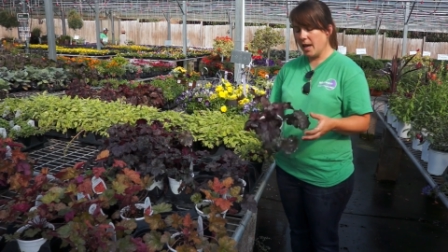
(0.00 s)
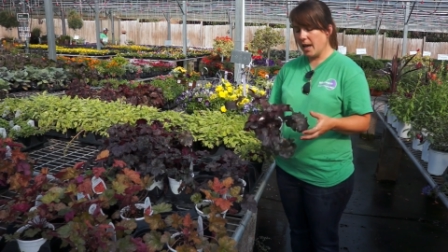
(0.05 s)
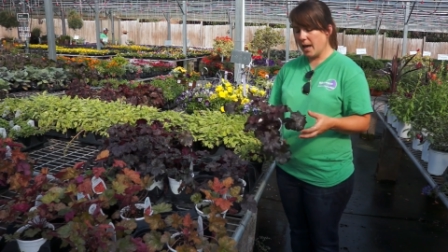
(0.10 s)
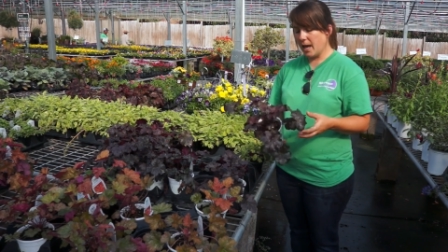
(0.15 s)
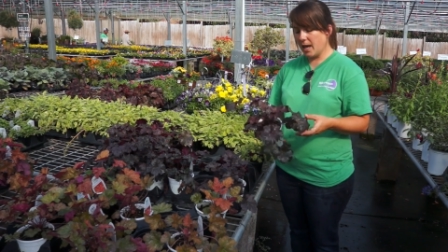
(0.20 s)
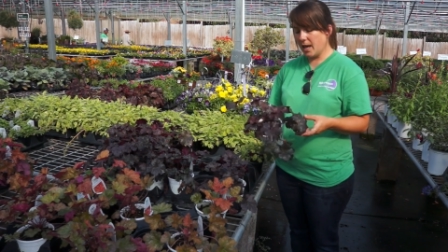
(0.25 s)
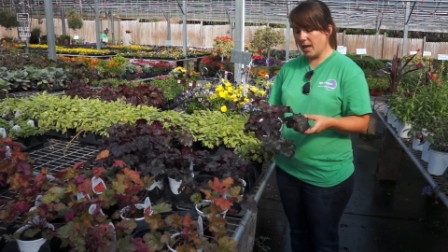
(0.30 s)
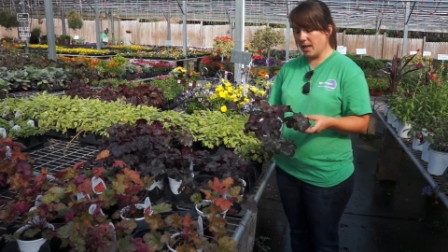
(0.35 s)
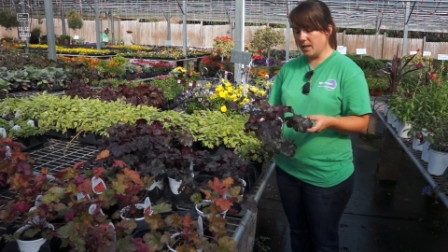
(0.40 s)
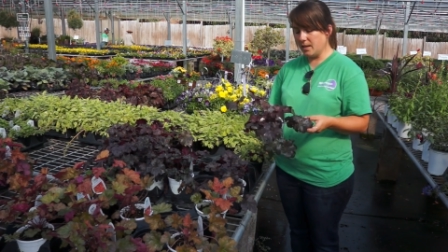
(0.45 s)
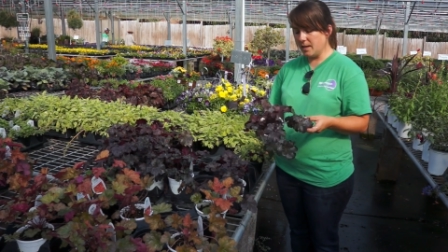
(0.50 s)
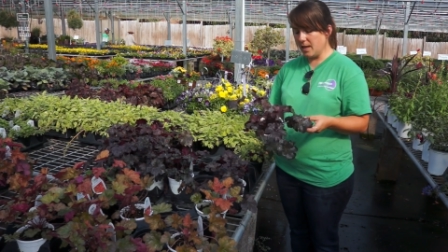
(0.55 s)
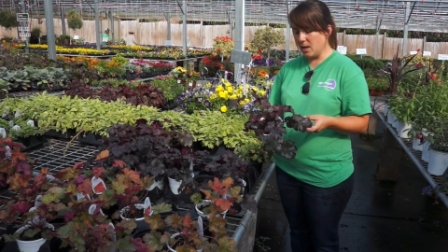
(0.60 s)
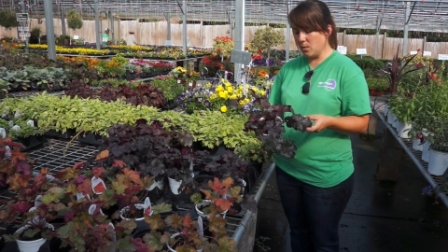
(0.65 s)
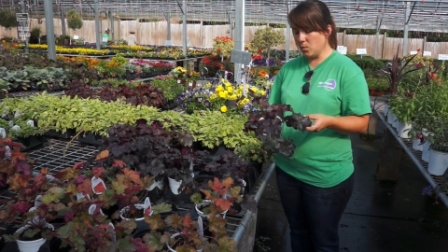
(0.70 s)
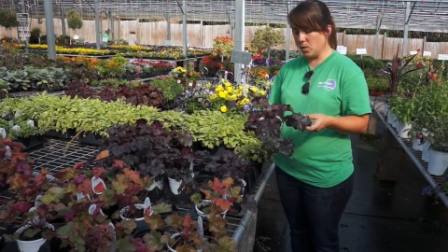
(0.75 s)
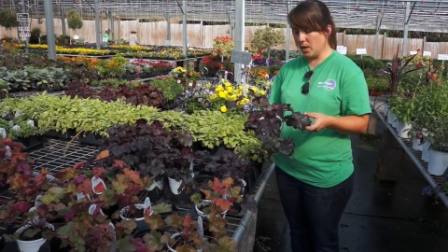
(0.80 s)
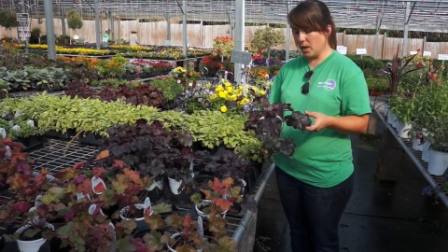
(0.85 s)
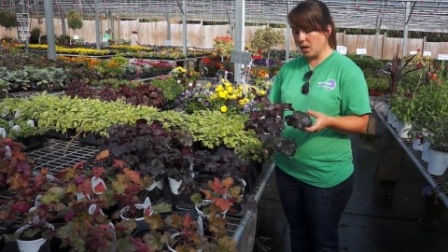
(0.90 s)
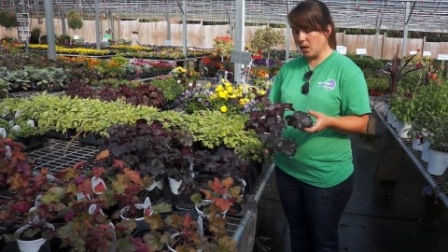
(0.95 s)
and they
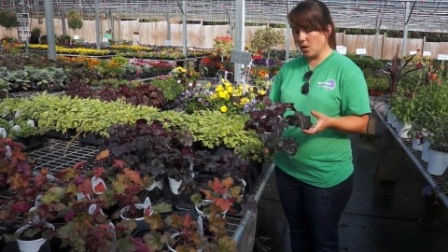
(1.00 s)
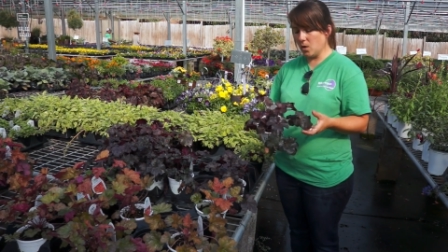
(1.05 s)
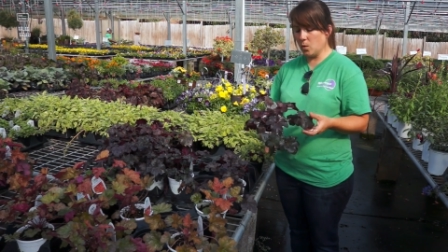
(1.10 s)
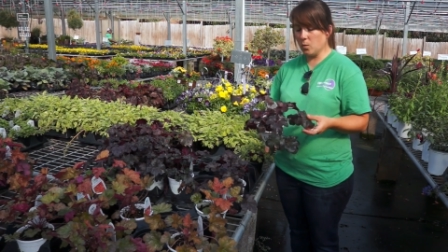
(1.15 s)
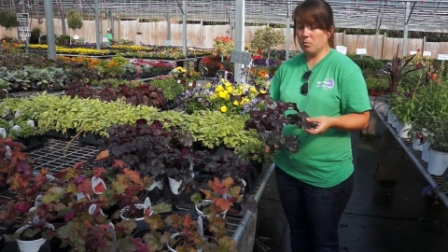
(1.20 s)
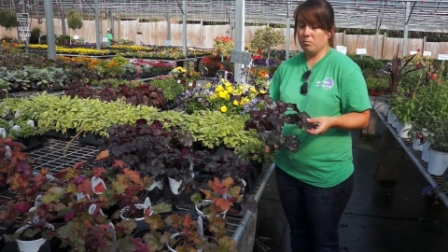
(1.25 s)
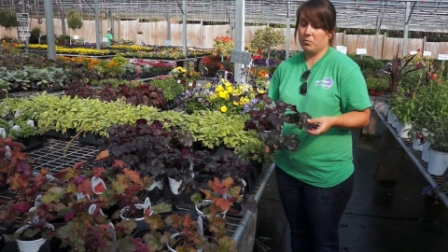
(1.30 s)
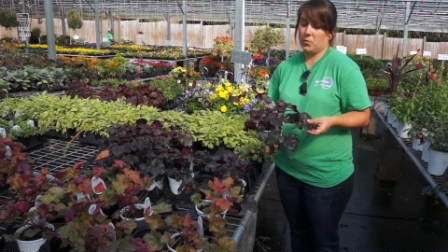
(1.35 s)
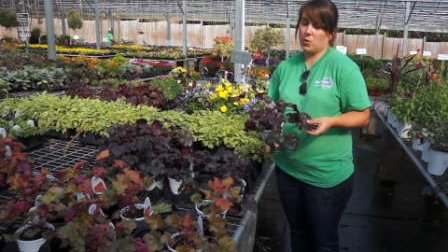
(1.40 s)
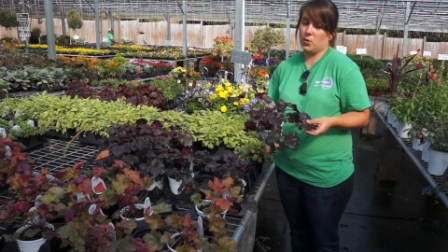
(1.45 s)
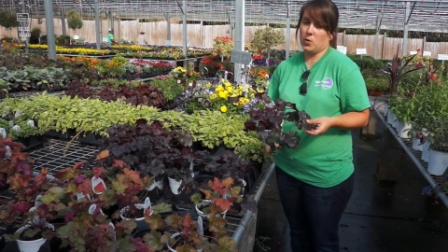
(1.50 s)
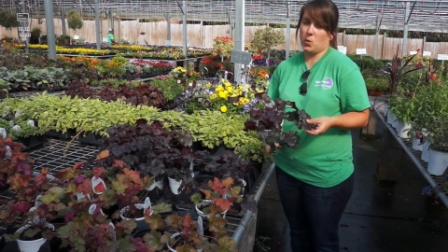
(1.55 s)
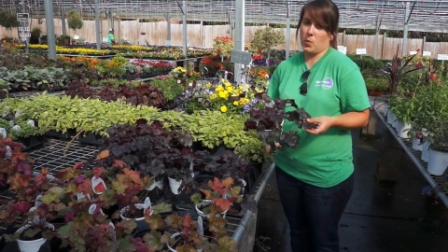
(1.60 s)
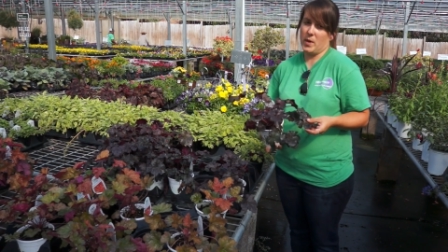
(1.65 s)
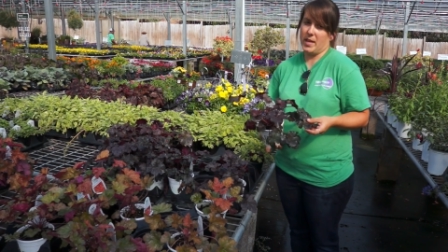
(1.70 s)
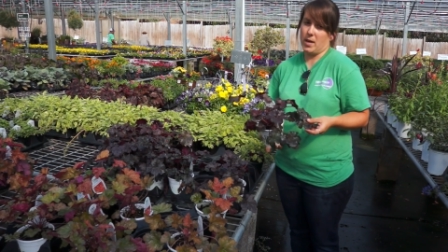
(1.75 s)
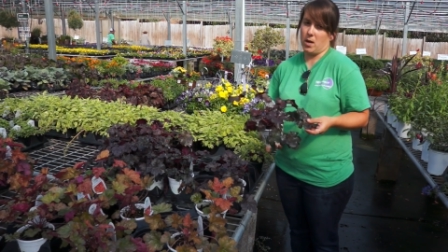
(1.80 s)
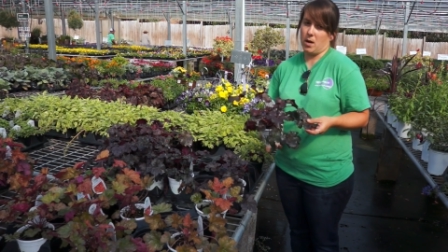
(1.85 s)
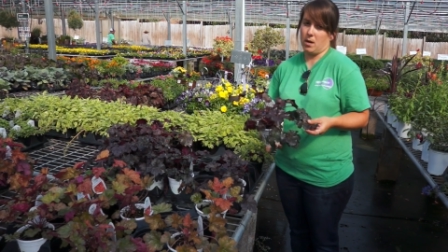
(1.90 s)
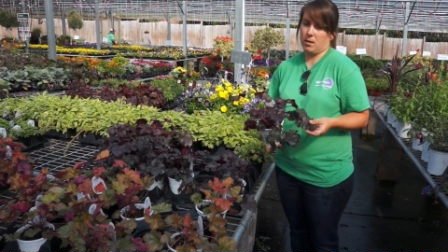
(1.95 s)
will go through the
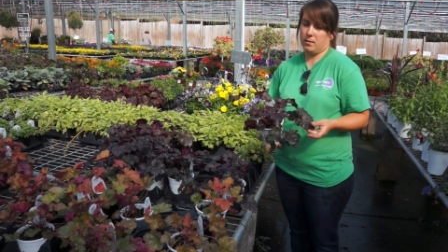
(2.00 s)
winter.